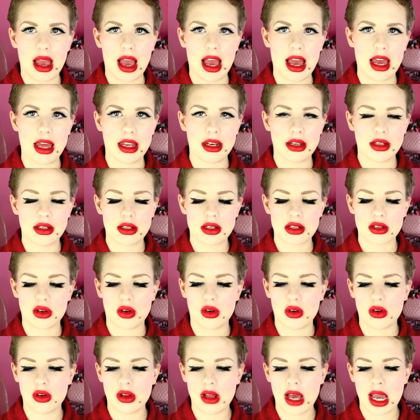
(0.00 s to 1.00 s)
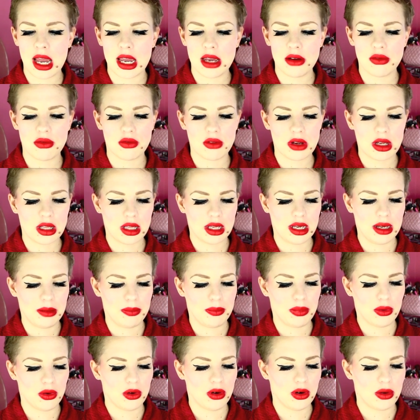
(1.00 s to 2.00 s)
And all I really
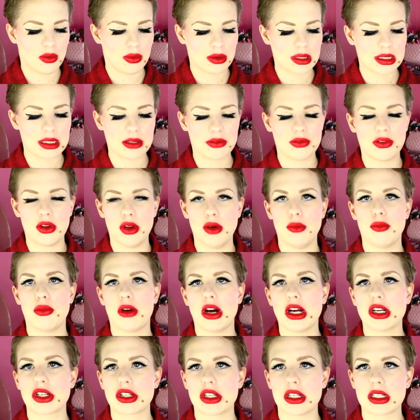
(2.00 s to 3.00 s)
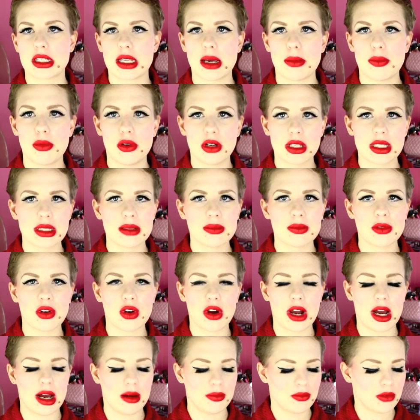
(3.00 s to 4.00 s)
bought was a few brushes. I bought some
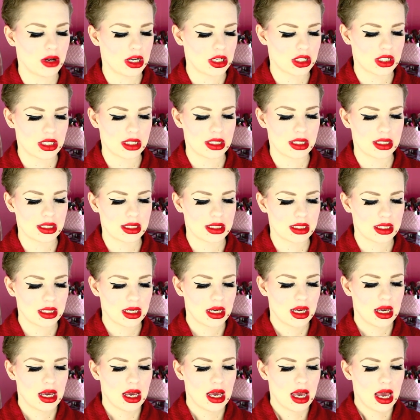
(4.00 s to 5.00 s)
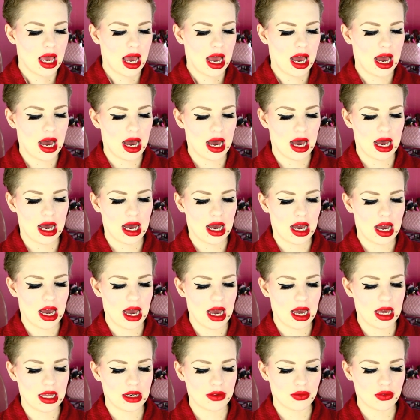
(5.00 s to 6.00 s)
crown brushes
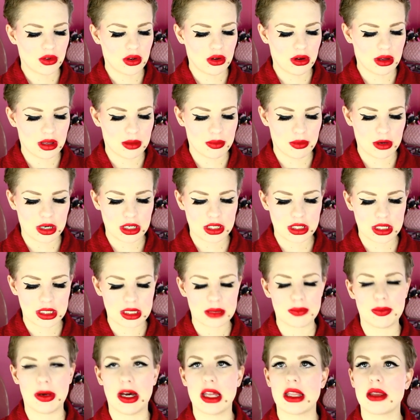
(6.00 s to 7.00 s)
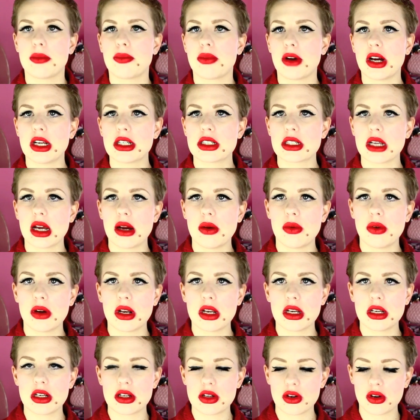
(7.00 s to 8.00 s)
and a few other brushes, but the brush I
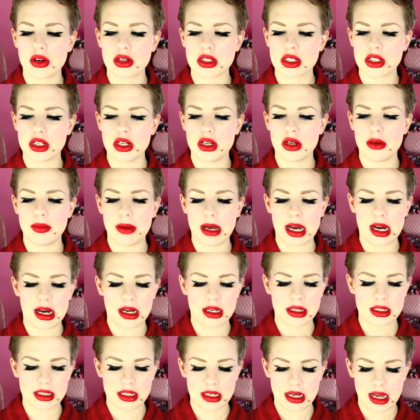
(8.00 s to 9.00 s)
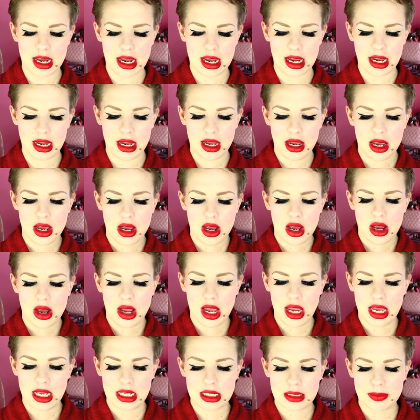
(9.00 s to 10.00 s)
wanted to talk to you about today
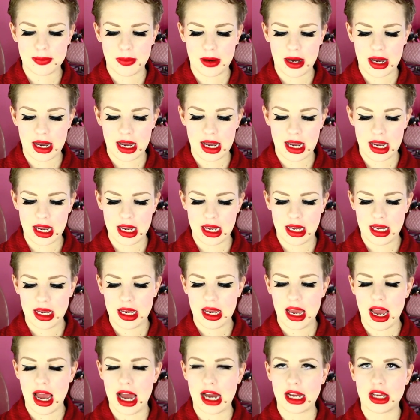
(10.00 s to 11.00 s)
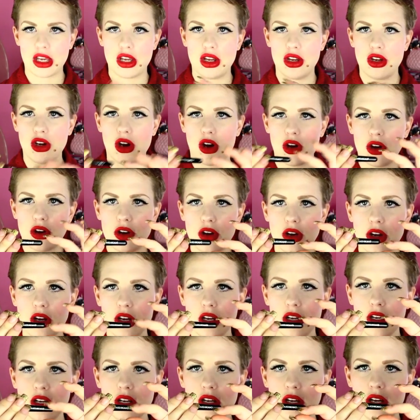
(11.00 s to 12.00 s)
is by Haku
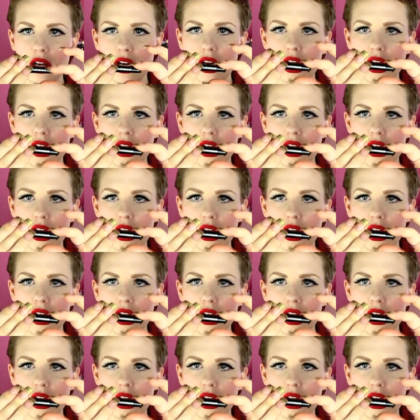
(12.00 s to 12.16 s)
Hodo.